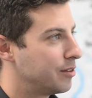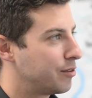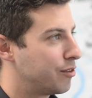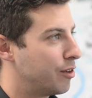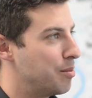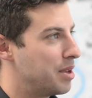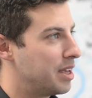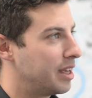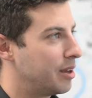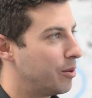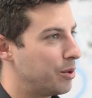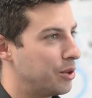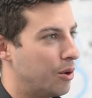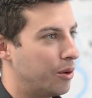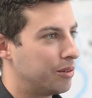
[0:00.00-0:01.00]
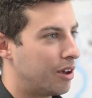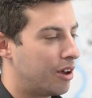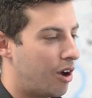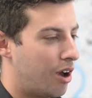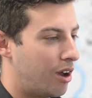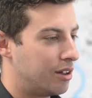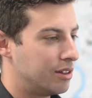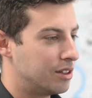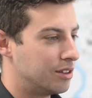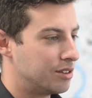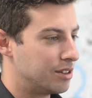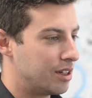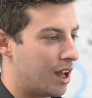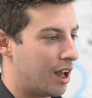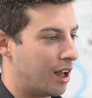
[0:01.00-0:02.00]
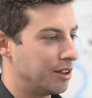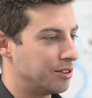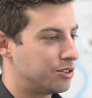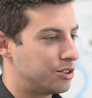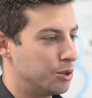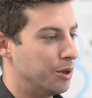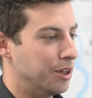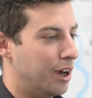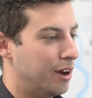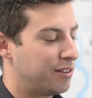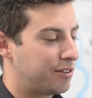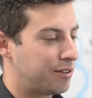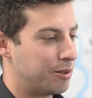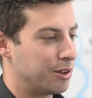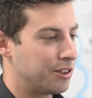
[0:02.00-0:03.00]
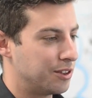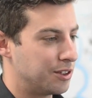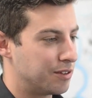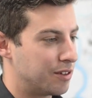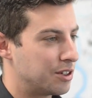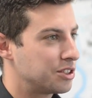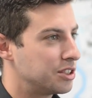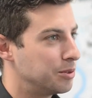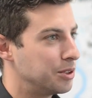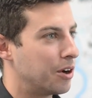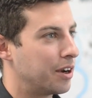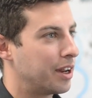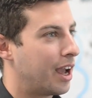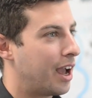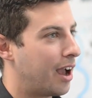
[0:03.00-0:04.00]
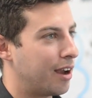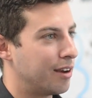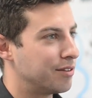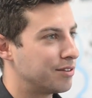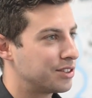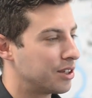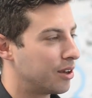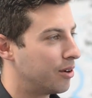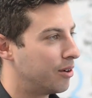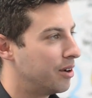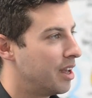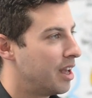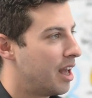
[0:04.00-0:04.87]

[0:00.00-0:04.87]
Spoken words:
for me, we don't do enough with the diversity we already have. So.